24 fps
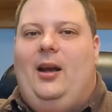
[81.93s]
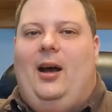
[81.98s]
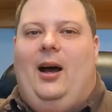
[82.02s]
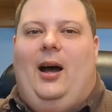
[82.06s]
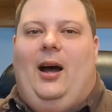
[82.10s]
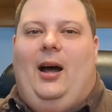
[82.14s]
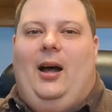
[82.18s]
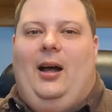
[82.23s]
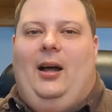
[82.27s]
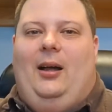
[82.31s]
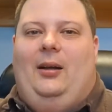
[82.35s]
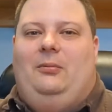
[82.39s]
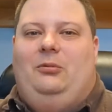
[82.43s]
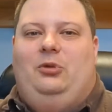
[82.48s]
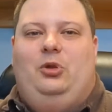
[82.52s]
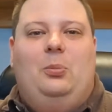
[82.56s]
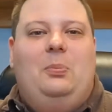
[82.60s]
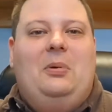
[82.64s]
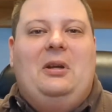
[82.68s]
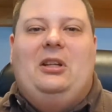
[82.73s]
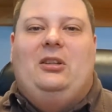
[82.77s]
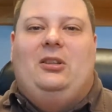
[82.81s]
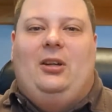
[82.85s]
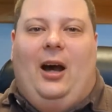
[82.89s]
to
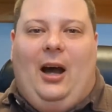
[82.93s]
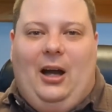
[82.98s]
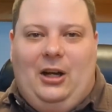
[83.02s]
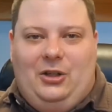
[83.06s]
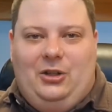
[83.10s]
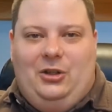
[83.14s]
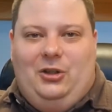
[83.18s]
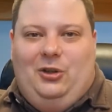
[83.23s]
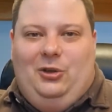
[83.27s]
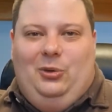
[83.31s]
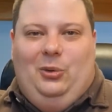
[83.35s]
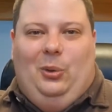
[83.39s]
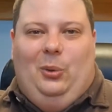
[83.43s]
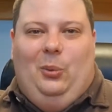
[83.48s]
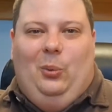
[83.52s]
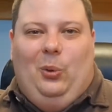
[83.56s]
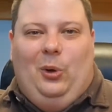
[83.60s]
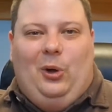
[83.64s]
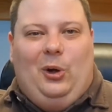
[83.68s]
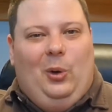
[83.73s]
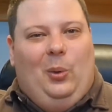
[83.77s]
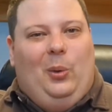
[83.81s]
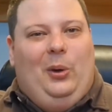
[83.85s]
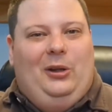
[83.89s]
be touched,
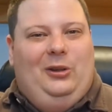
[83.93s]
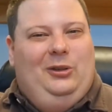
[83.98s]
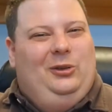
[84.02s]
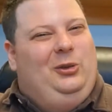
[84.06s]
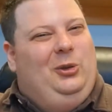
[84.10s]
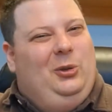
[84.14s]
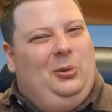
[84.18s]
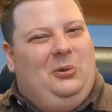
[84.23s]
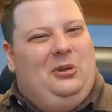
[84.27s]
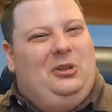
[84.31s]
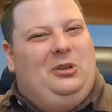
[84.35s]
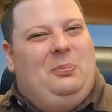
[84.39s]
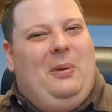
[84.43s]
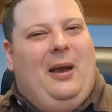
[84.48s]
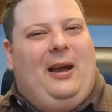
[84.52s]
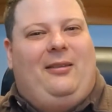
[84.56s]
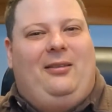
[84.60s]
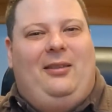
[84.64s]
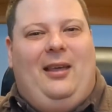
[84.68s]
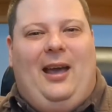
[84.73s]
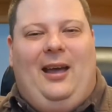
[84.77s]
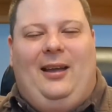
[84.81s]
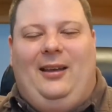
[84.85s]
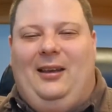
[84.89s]
we're going to
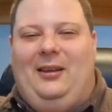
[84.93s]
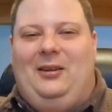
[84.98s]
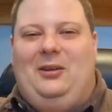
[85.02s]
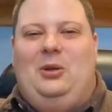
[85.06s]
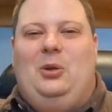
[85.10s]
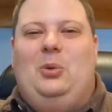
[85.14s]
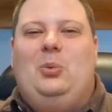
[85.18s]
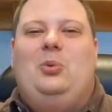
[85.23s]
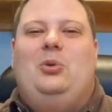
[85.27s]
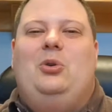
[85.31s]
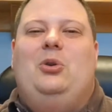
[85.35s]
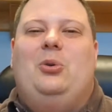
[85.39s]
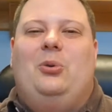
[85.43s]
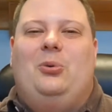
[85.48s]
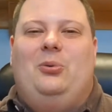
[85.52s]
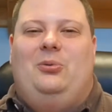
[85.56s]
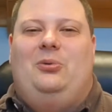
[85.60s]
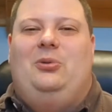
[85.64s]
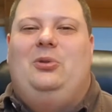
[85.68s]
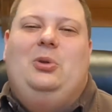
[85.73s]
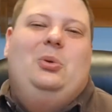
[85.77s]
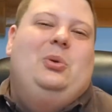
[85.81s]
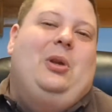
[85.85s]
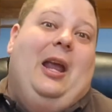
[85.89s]
respect that.
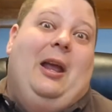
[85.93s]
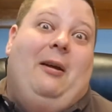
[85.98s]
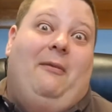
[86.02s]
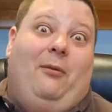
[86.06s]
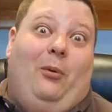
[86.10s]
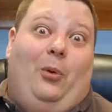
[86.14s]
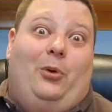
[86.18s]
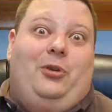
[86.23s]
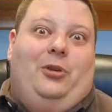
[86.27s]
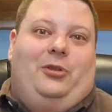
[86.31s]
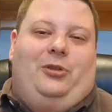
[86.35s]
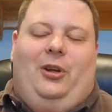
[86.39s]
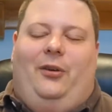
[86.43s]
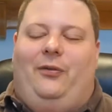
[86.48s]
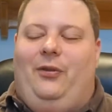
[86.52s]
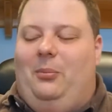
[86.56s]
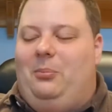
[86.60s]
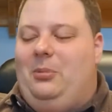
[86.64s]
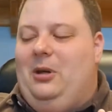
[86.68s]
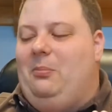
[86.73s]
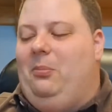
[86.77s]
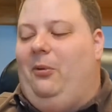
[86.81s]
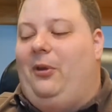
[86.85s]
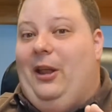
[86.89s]
You can't force yourself
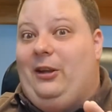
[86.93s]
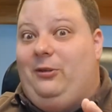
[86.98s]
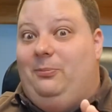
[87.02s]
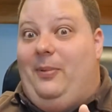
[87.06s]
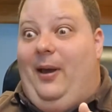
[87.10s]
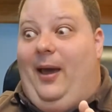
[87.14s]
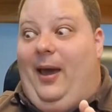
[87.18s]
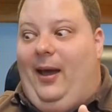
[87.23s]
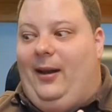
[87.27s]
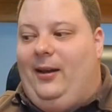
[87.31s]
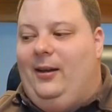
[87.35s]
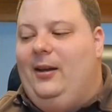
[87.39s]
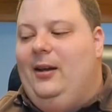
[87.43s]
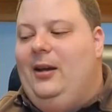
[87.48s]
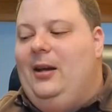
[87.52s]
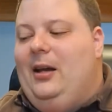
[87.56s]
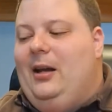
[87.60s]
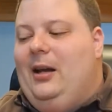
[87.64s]
on people. That's bad.